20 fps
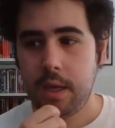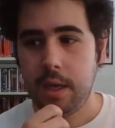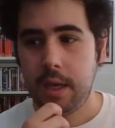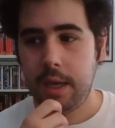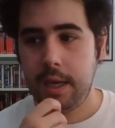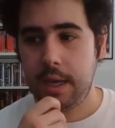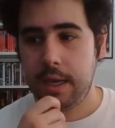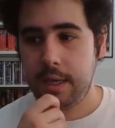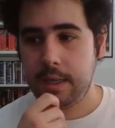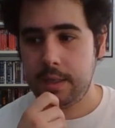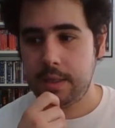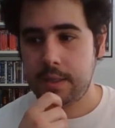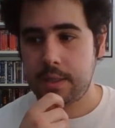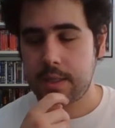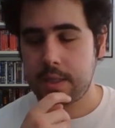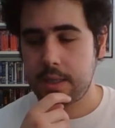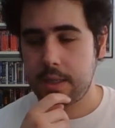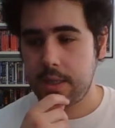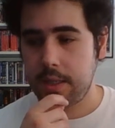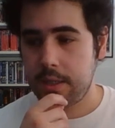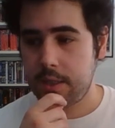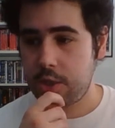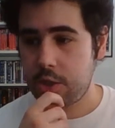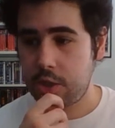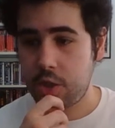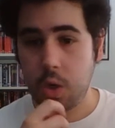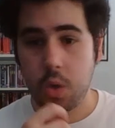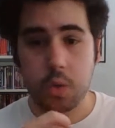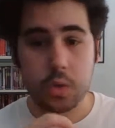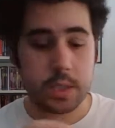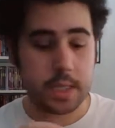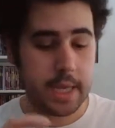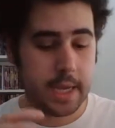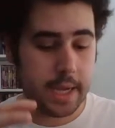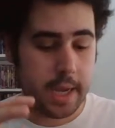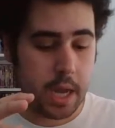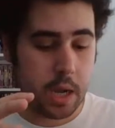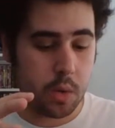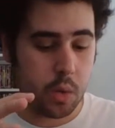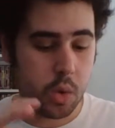and uh, shows
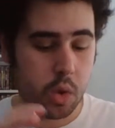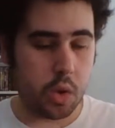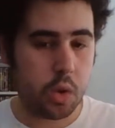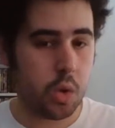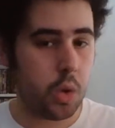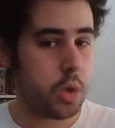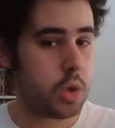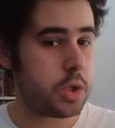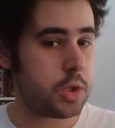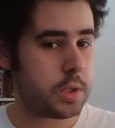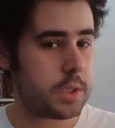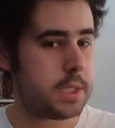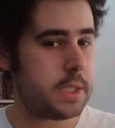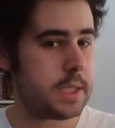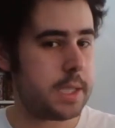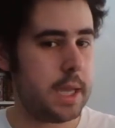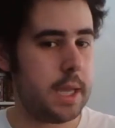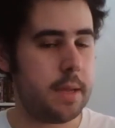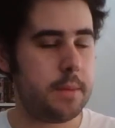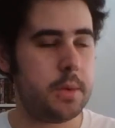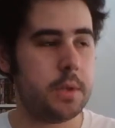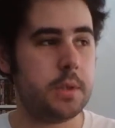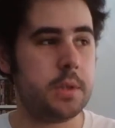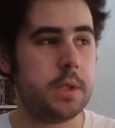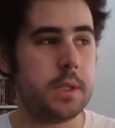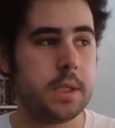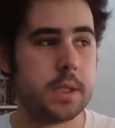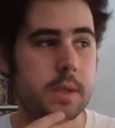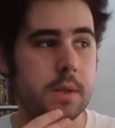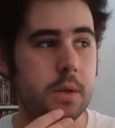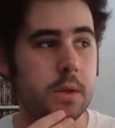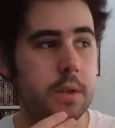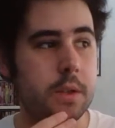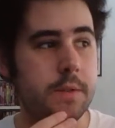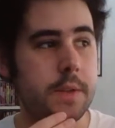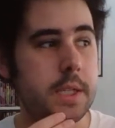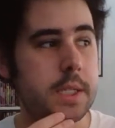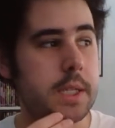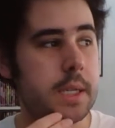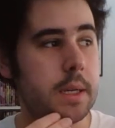like how gorgeous this game on it's on the
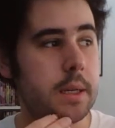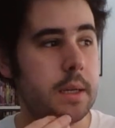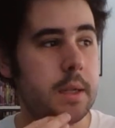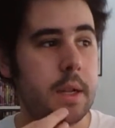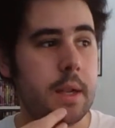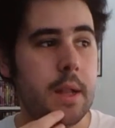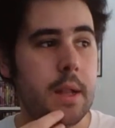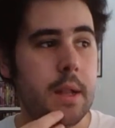Vita